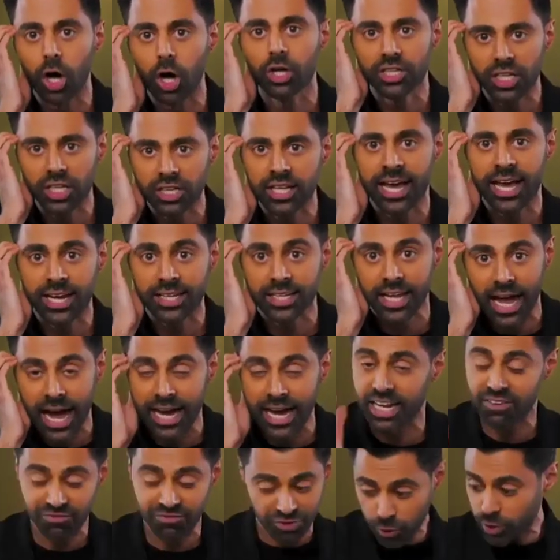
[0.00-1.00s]
the
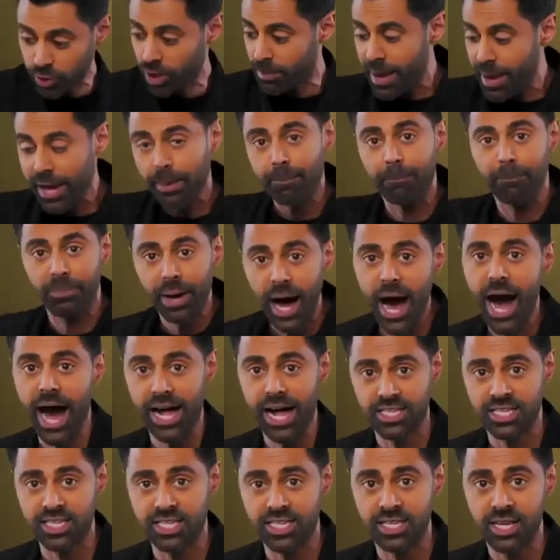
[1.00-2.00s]
landline. If you can make
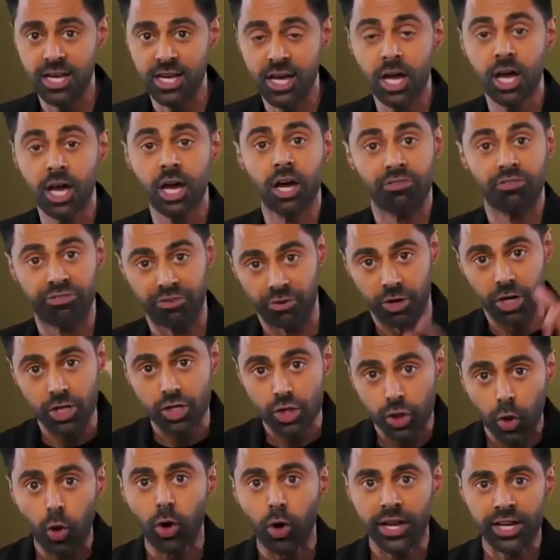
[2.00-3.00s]
bots for a
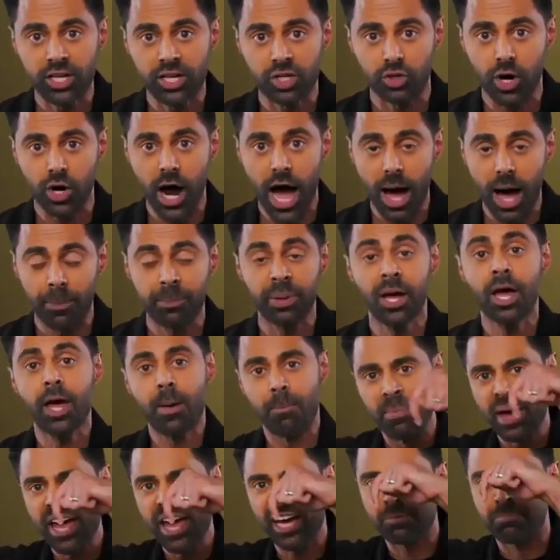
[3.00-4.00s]
Jordan drop,
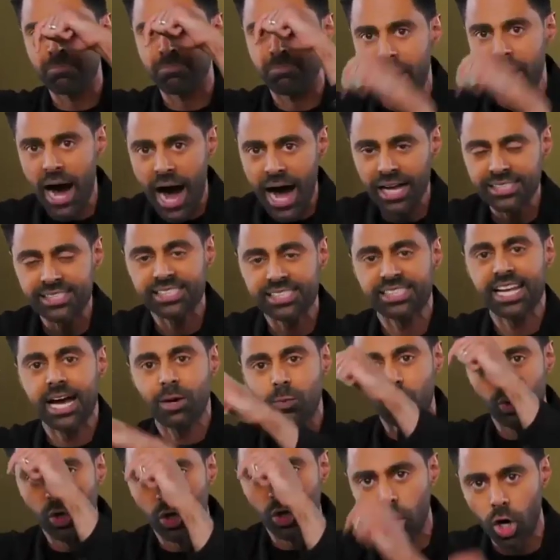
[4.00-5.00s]
make bots that
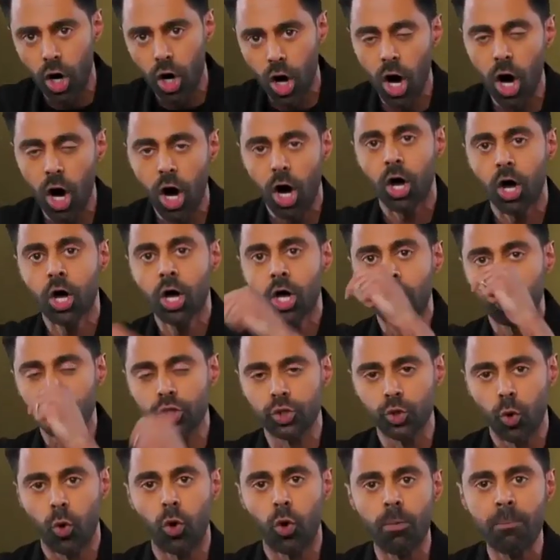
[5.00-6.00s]
will call
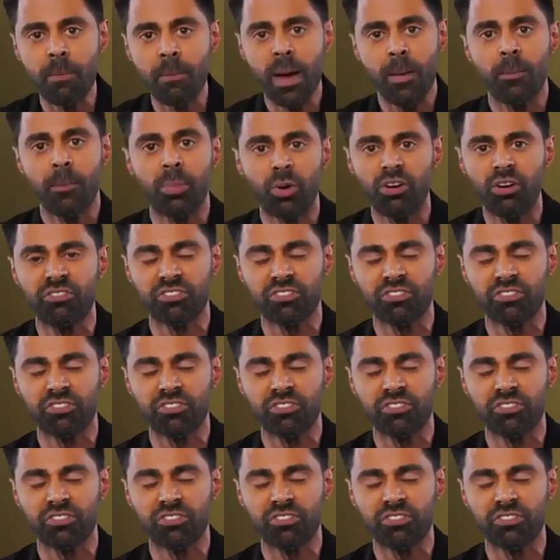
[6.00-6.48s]
your member of